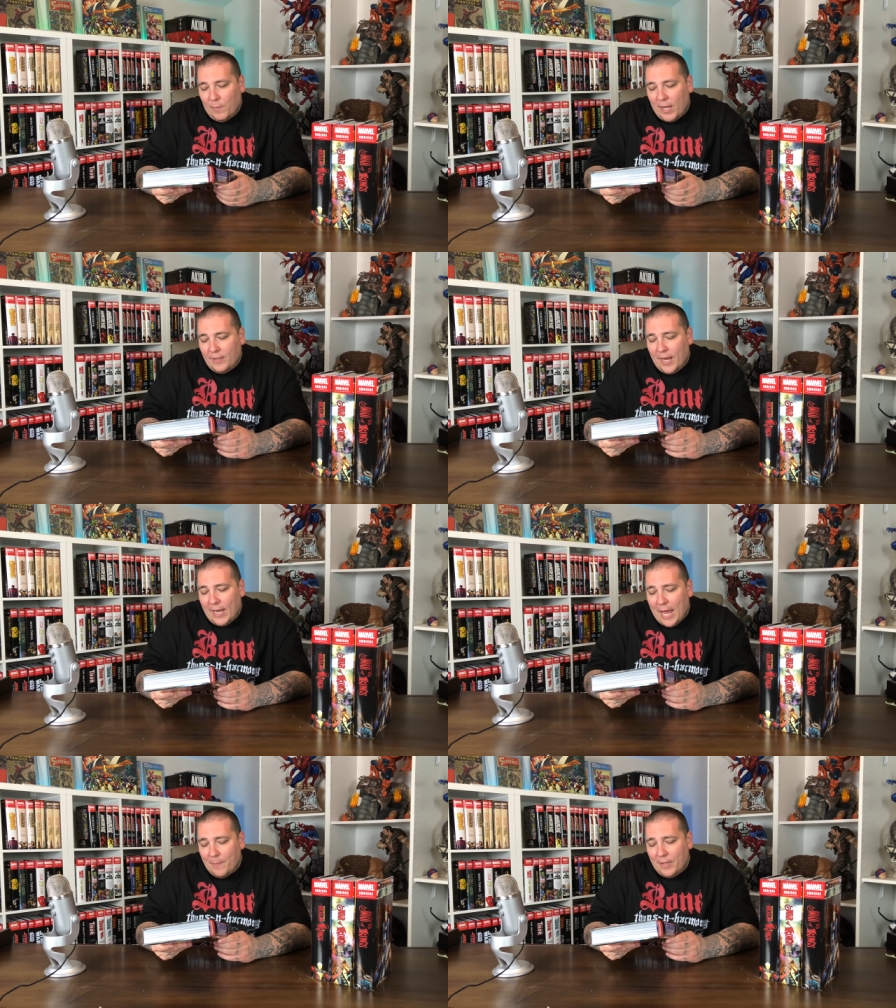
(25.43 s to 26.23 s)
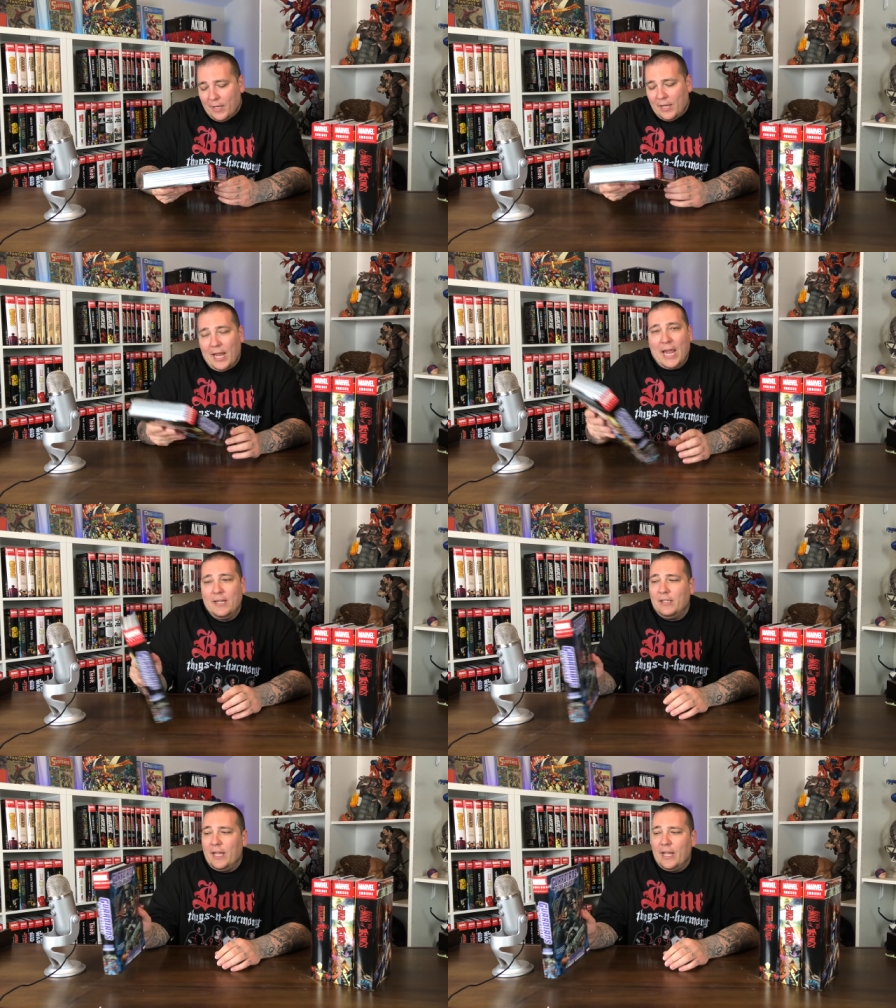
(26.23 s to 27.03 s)
by Dan Abnett and
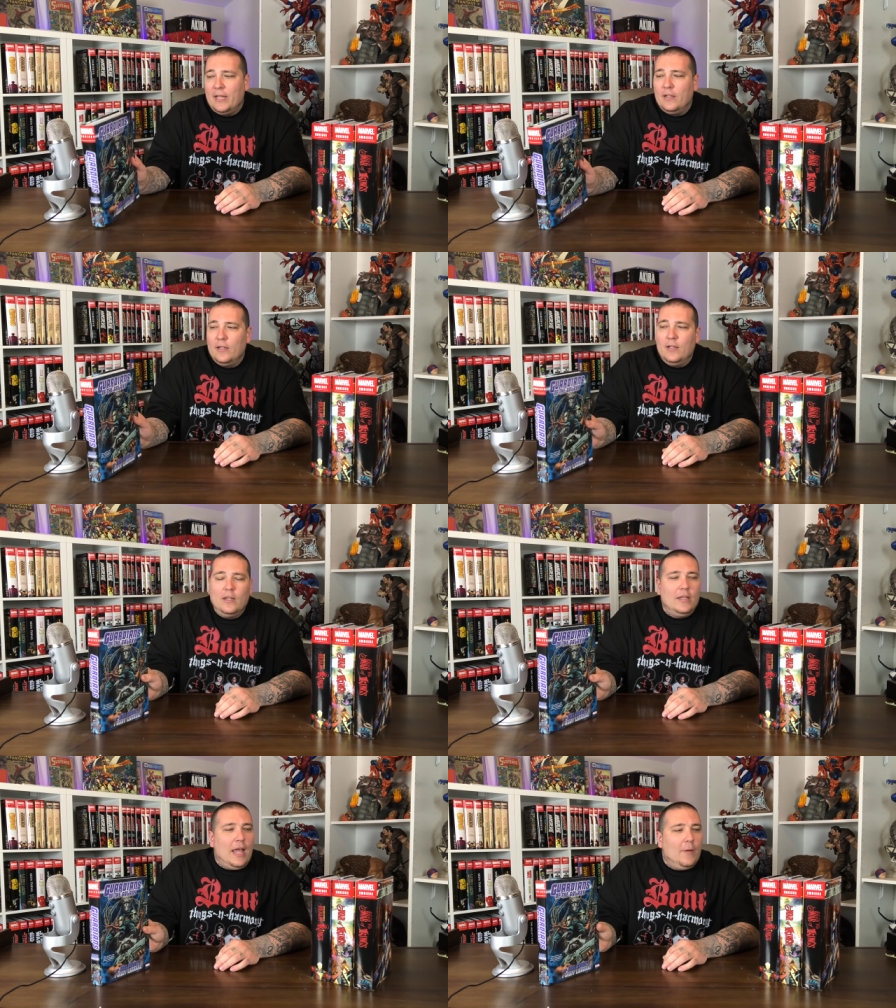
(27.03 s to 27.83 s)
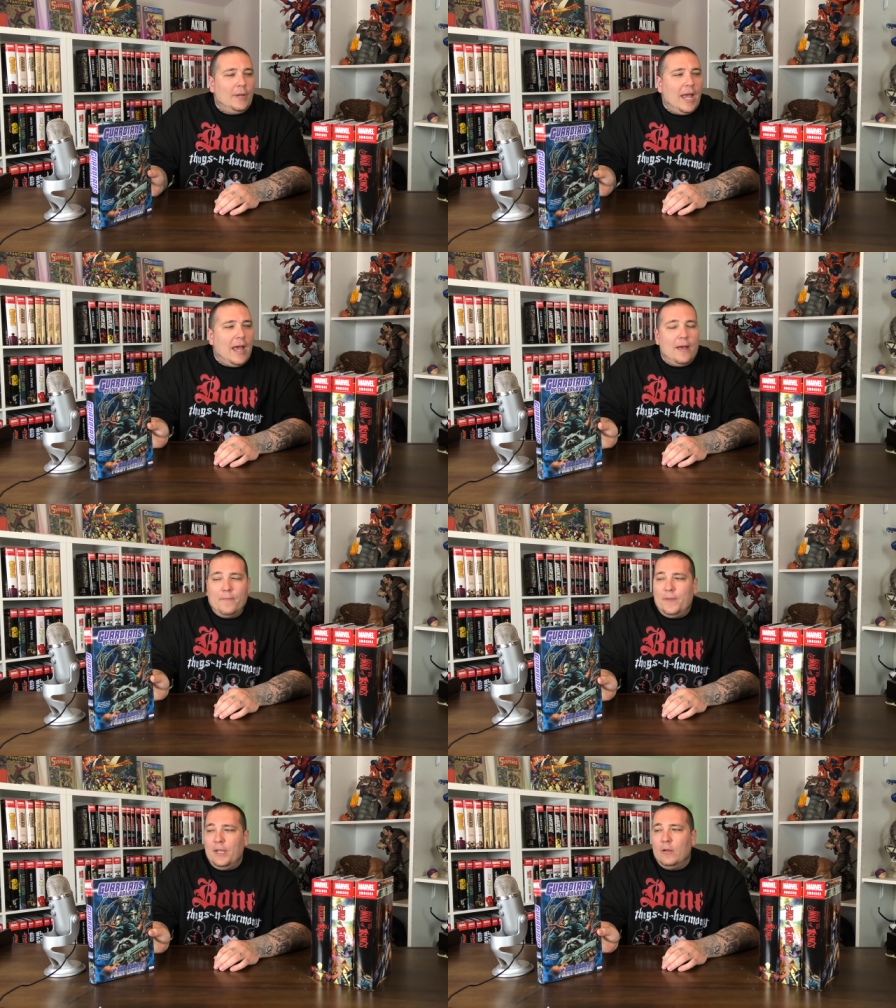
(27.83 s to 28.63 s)
Andy Lanning and we
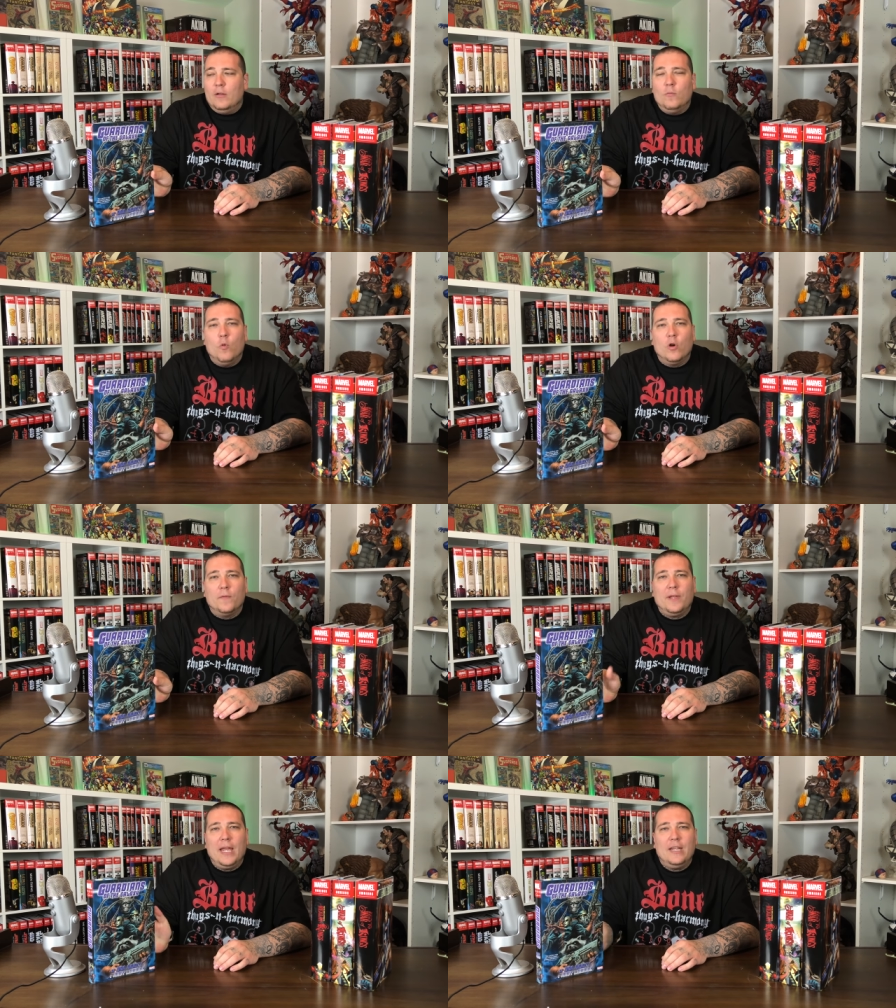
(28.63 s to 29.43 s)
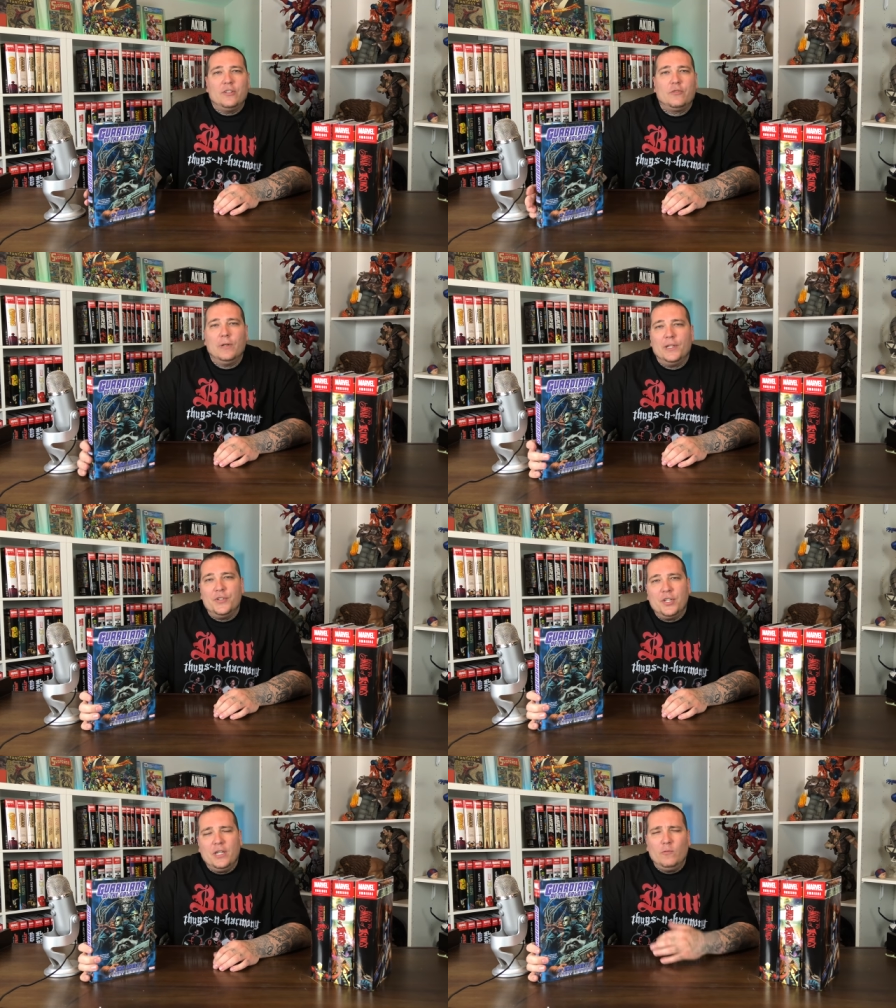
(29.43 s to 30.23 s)
have the War of Kings
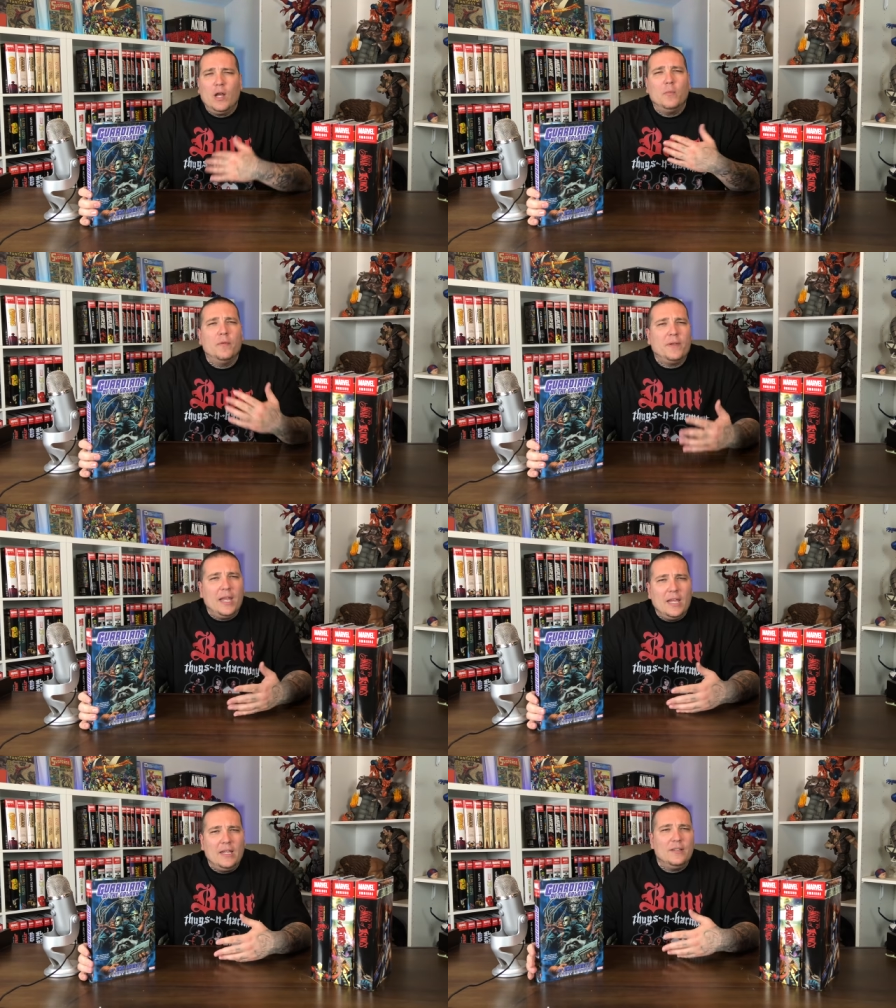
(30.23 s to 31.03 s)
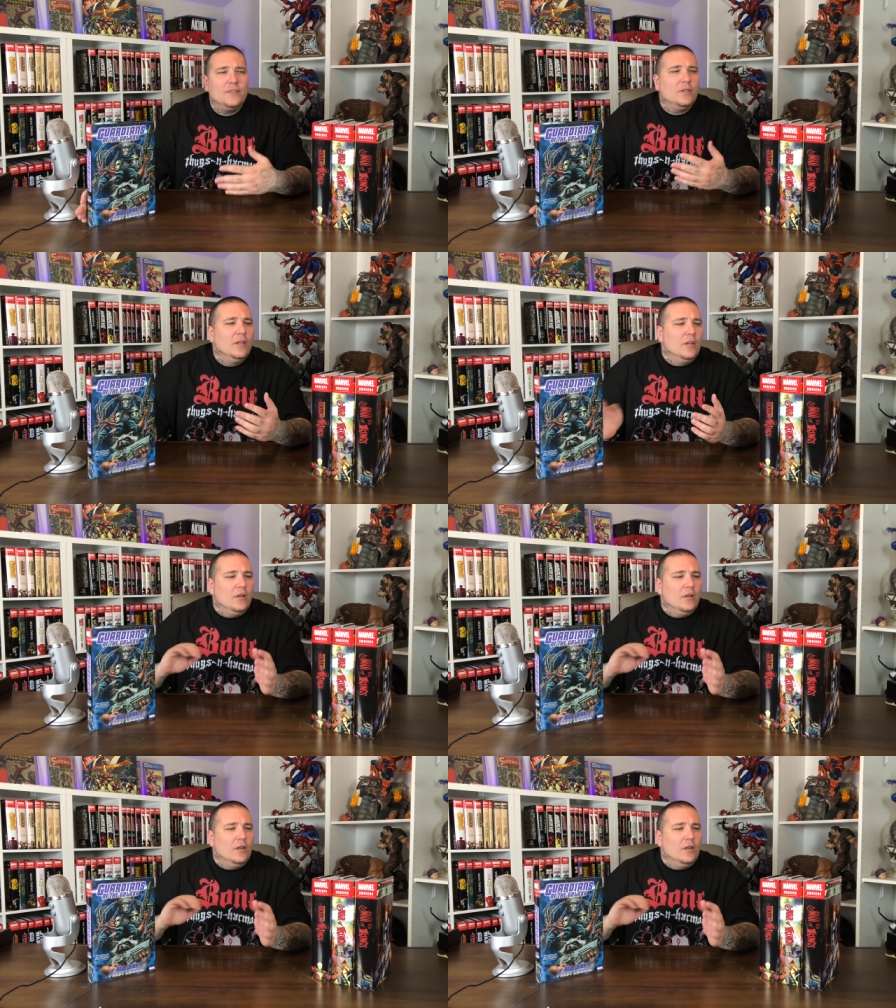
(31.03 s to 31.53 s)
trilogy, Realm of Kings,